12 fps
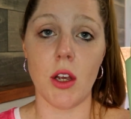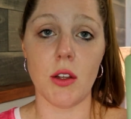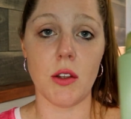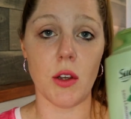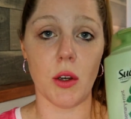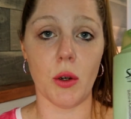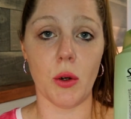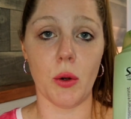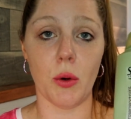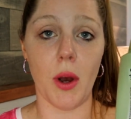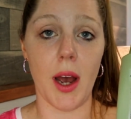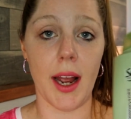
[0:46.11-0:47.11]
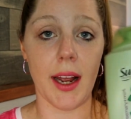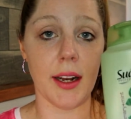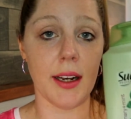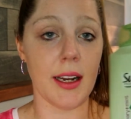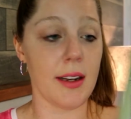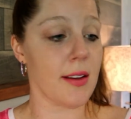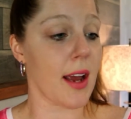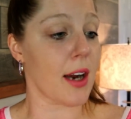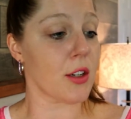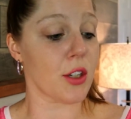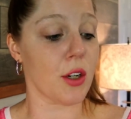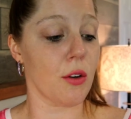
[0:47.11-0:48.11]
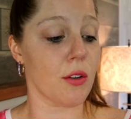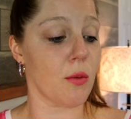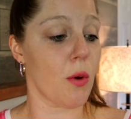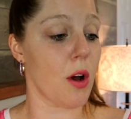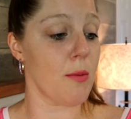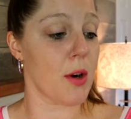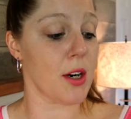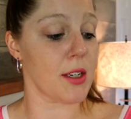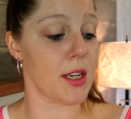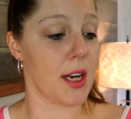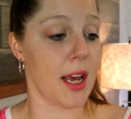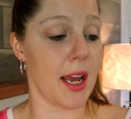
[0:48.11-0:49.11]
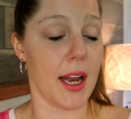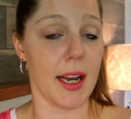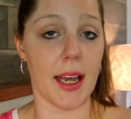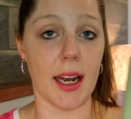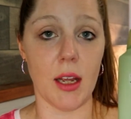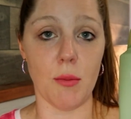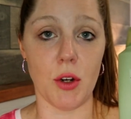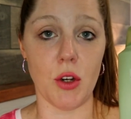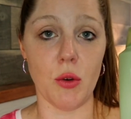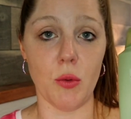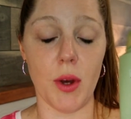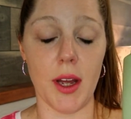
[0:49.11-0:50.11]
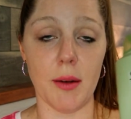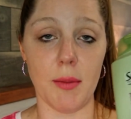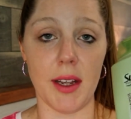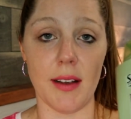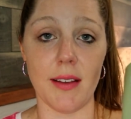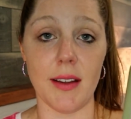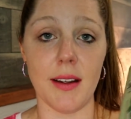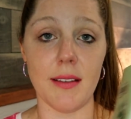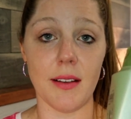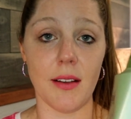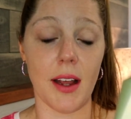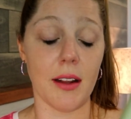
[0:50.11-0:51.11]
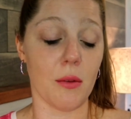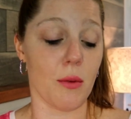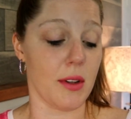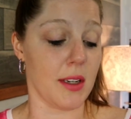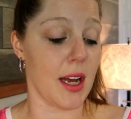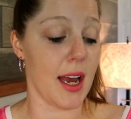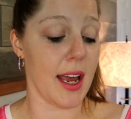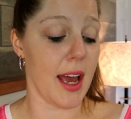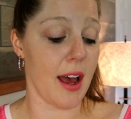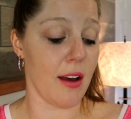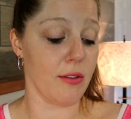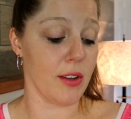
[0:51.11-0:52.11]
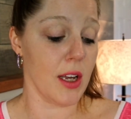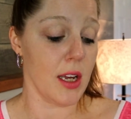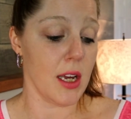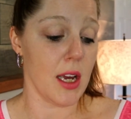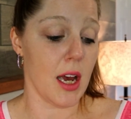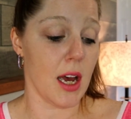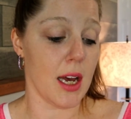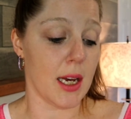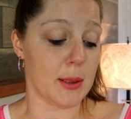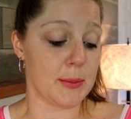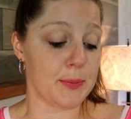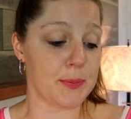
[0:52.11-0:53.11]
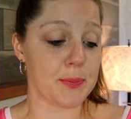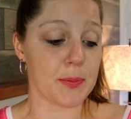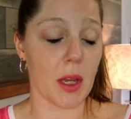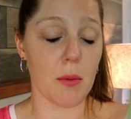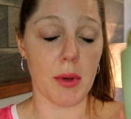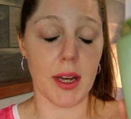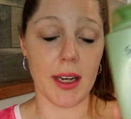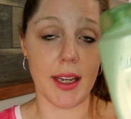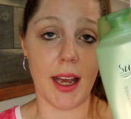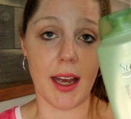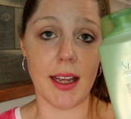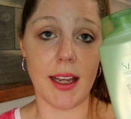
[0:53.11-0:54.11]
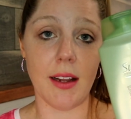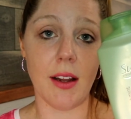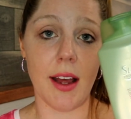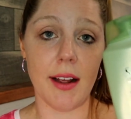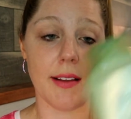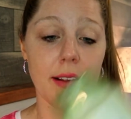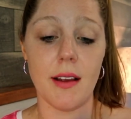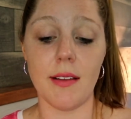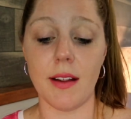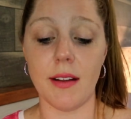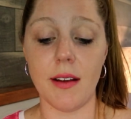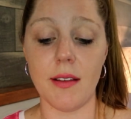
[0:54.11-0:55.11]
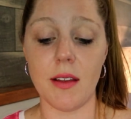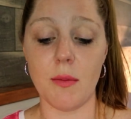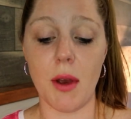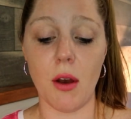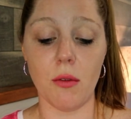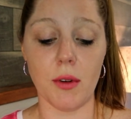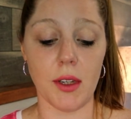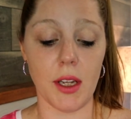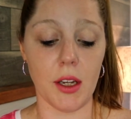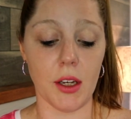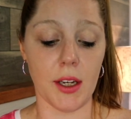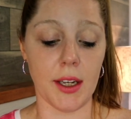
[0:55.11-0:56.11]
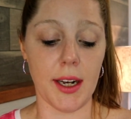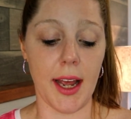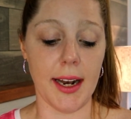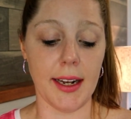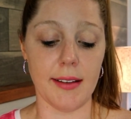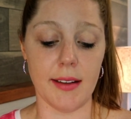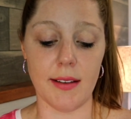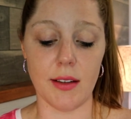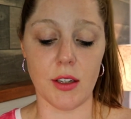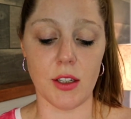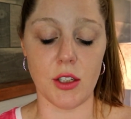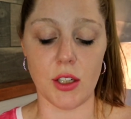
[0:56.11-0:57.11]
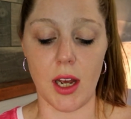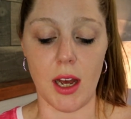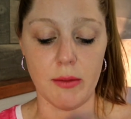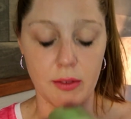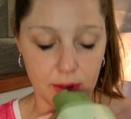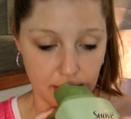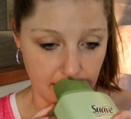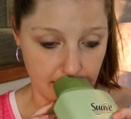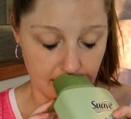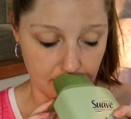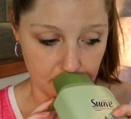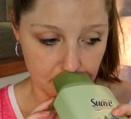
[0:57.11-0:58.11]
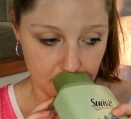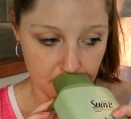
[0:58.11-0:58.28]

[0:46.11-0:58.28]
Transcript: So I need to actually go to Walmart today and get him a new one because he doesn't like the one that I have. Um, but yeah, he likes this. It does smell really good and it does a good job of cleaning.